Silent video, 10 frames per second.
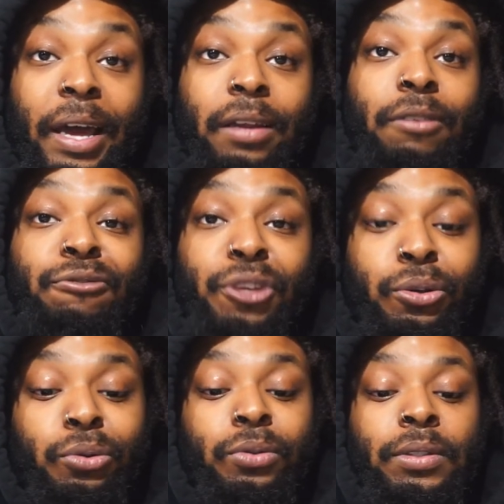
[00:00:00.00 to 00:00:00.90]
of
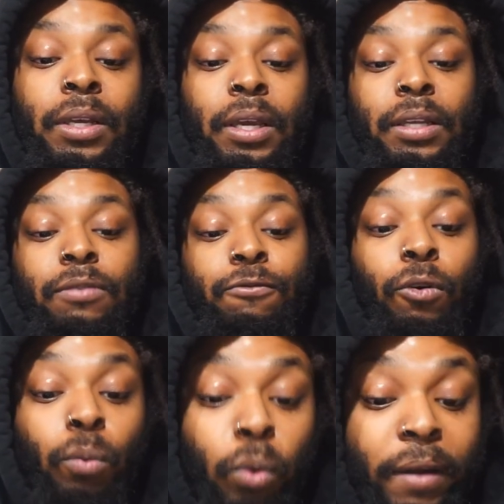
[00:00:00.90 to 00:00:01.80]
views for
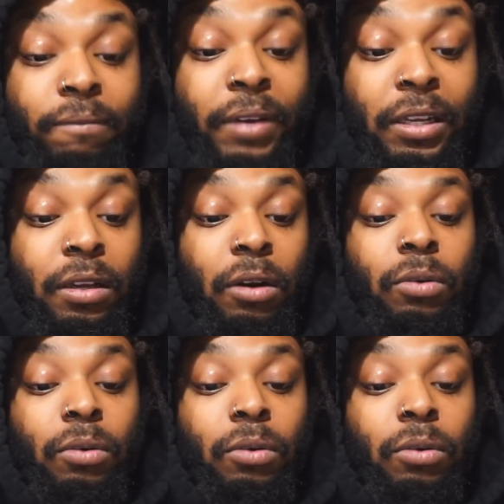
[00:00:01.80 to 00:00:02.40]
one video